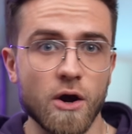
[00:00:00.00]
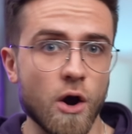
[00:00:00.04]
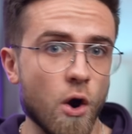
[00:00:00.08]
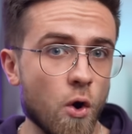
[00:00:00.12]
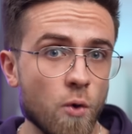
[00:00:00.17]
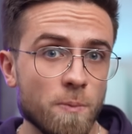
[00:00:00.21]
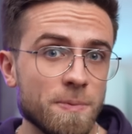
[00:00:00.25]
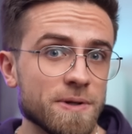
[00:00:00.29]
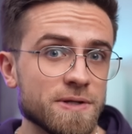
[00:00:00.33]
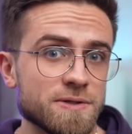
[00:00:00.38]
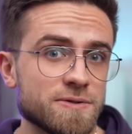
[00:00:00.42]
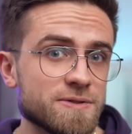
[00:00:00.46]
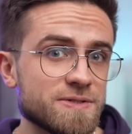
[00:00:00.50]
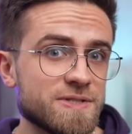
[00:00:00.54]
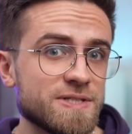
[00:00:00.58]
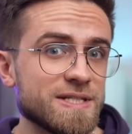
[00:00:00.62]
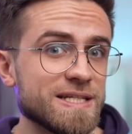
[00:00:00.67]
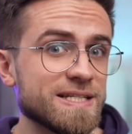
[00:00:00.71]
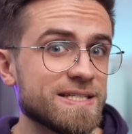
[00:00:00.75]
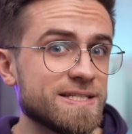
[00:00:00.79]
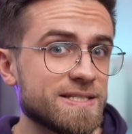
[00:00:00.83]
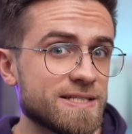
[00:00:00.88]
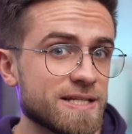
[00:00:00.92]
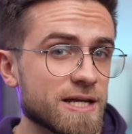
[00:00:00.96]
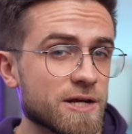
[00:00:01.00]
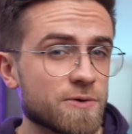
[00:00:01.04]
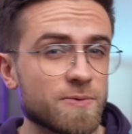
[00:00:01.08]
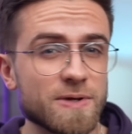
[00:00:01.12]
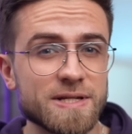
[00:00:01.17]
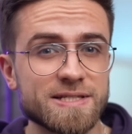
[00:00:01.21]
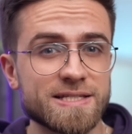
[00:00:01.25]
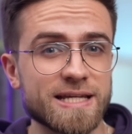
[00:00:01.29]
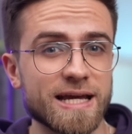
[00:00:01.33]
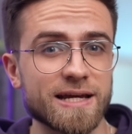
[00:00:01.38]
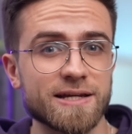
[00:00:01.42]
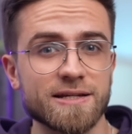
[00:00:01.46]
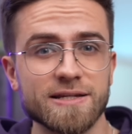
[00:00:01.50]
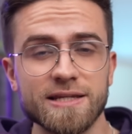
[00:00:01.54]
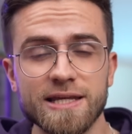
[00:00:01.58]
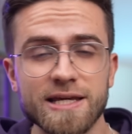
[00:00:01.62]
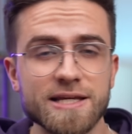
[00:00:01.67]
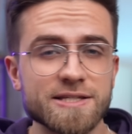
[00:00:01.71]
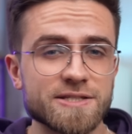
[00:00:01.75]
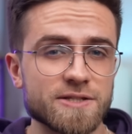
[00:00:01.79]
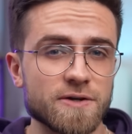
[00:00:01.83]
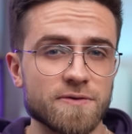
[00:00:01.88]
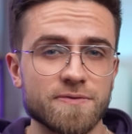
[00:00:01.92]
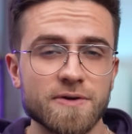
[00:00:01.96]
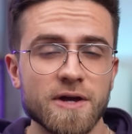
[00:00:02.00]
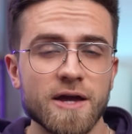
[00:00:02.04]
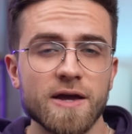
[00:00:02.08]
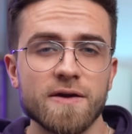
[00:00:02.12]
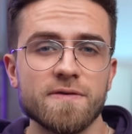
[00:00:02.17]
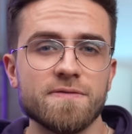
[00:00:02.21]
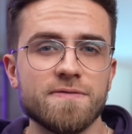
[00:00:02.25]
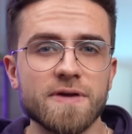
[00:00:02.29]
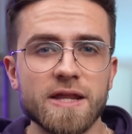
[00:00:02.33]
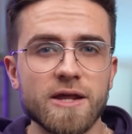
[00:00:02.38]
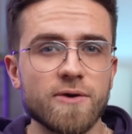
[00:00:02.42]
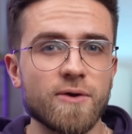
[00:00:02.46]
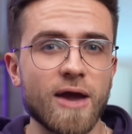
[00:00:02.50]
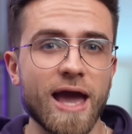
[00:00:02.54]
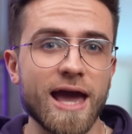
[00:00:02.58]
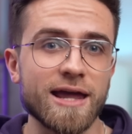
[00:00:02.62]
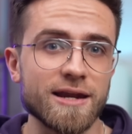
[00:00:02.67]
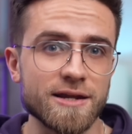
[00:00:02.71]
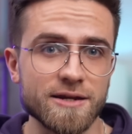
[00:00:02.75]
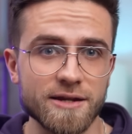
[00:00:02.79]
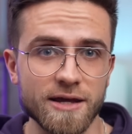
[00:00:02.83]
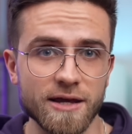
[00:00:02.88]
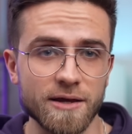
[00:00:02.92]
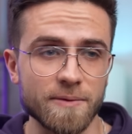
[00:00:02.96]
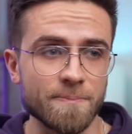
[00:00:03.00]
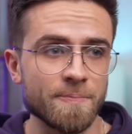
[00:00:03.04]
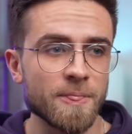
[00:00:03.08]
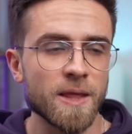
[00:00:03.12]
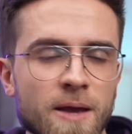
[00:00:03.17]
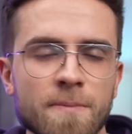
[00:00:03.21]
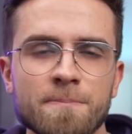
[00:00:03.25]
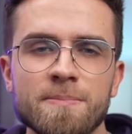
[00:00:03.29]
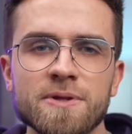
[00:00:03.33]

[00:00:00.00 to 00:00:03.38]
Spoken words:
hoping to see secret techniques of video editing,